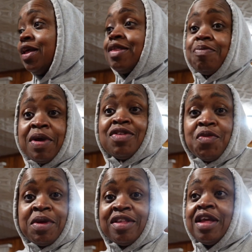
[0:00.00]
That's the best
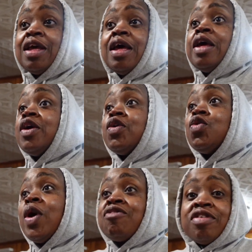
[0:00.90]
for me. You
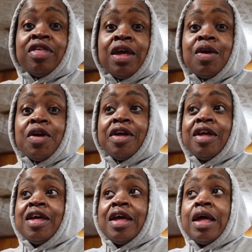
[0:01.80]
do everything
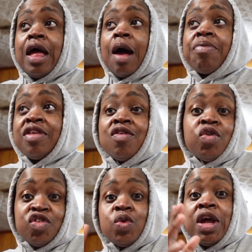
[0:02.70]
opposite of
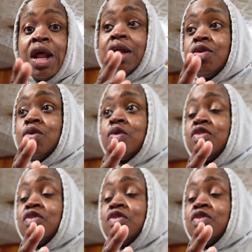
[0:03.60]
what you cannot do.